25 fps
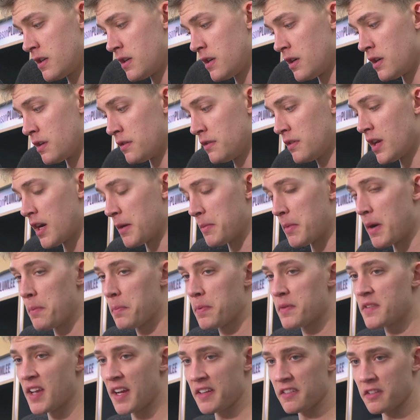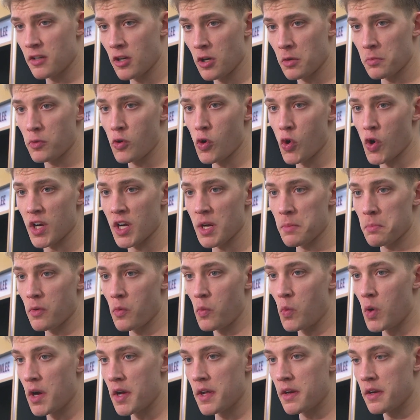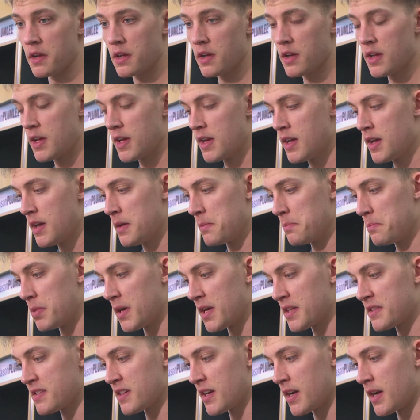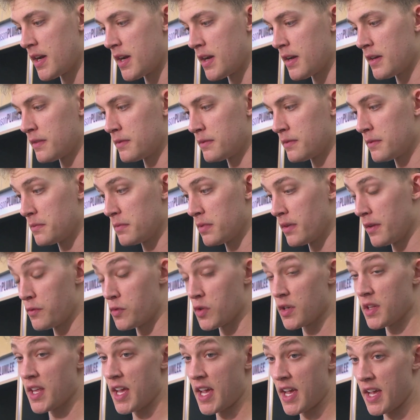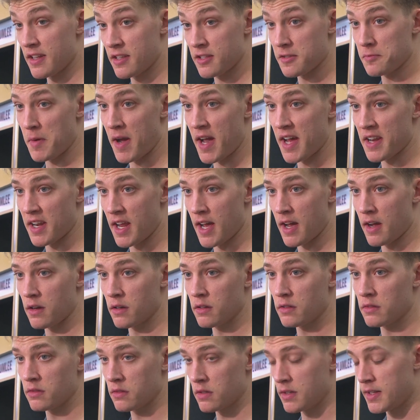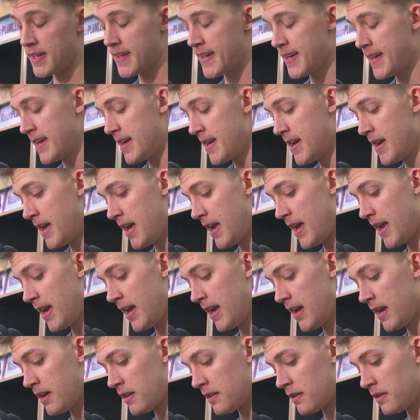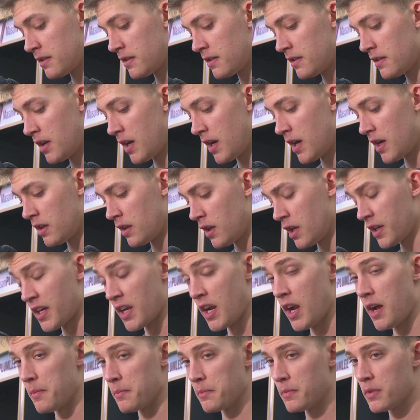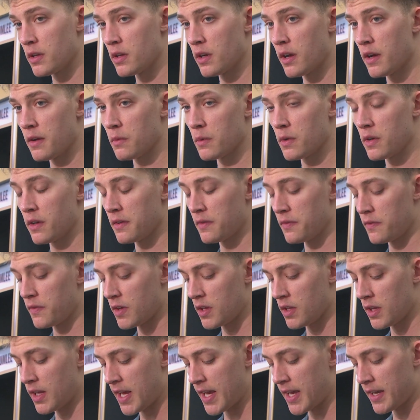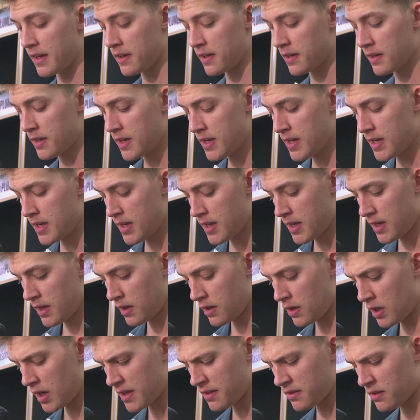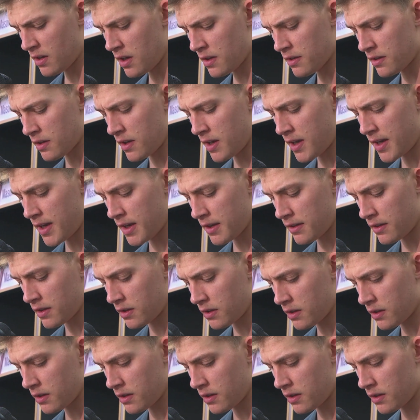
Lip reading: You know, talk about protecting home court number one, but I believe we're in the eighth spot now. And looking up, you know, I really feel like, you know, I saw a